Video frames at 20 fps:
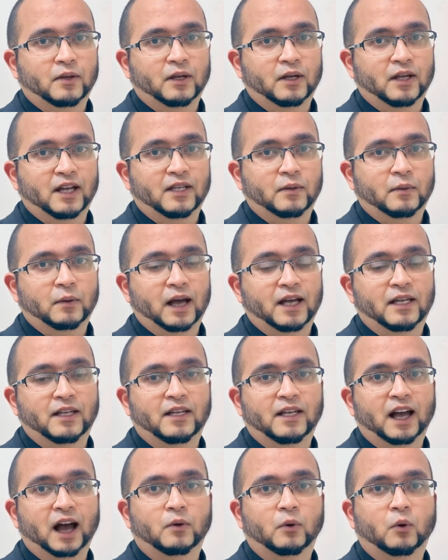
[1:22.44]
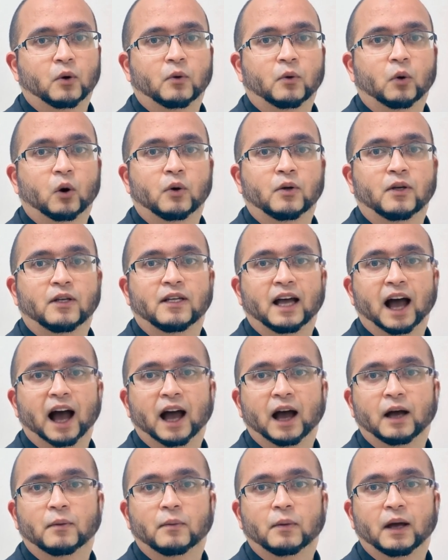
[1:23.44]
This means that if we roll the
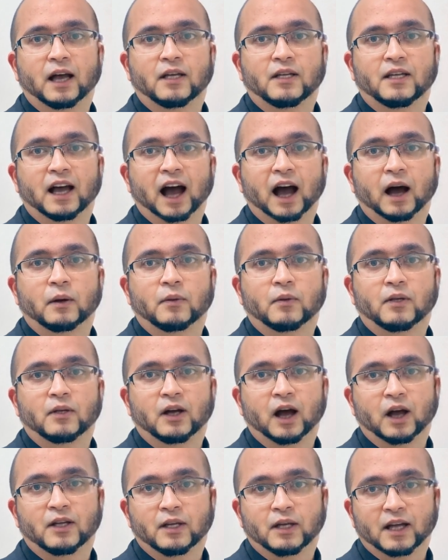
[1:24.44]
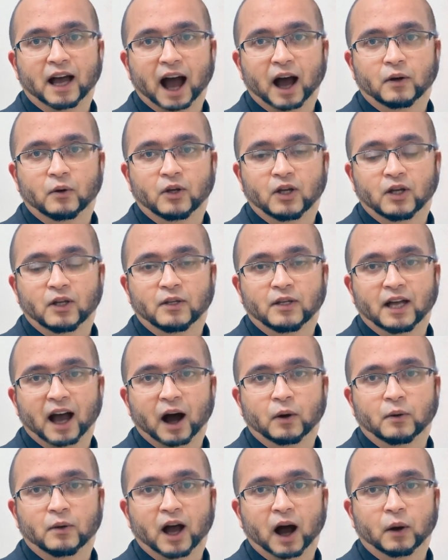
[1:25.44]
die many times, the average of
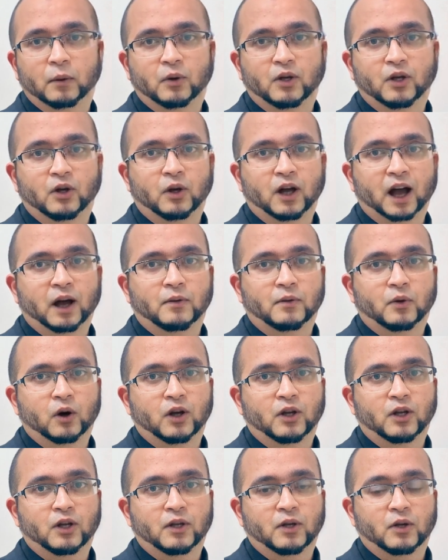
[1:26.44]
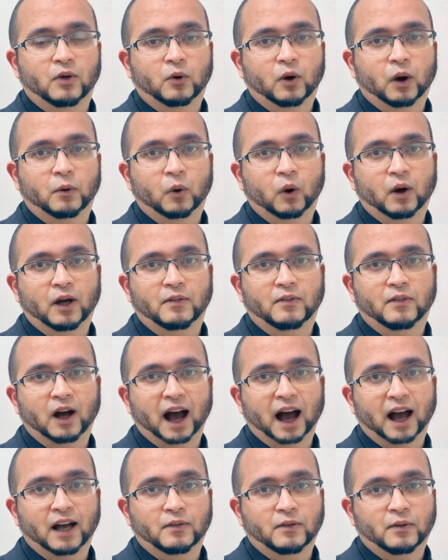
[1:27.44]
the outcomes should converge to
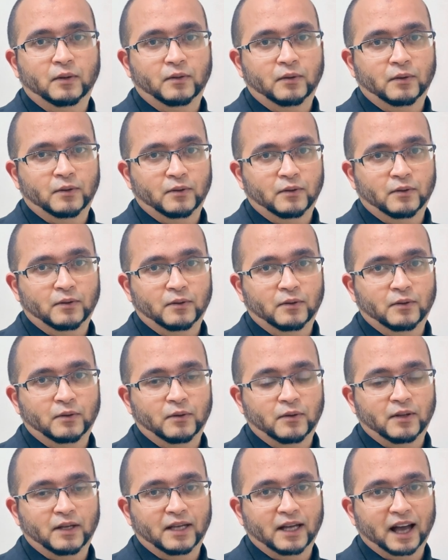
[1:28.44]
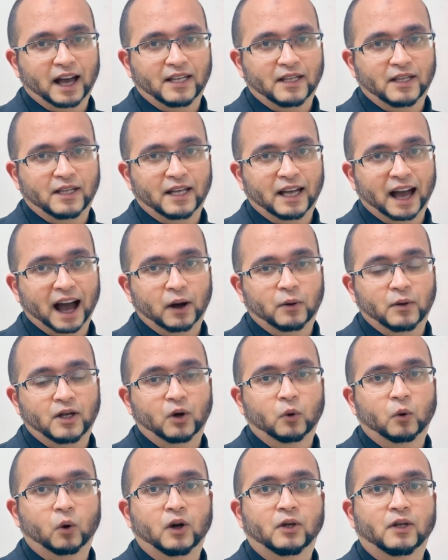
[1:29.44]
3.5. Let us see how
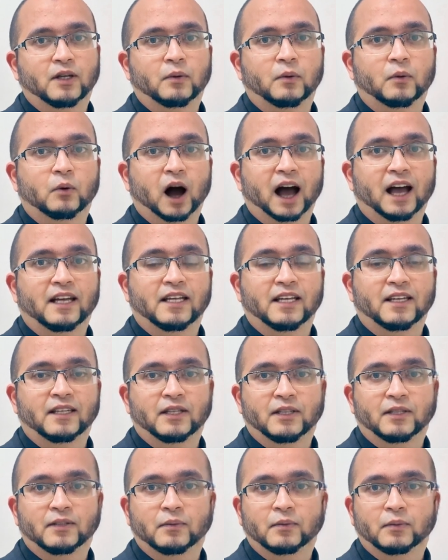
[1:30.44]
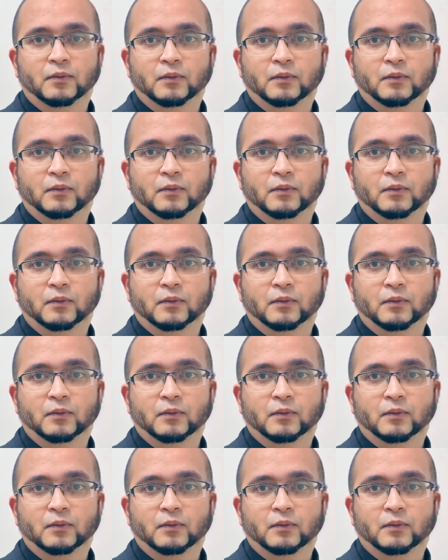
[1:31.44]
this works in practice.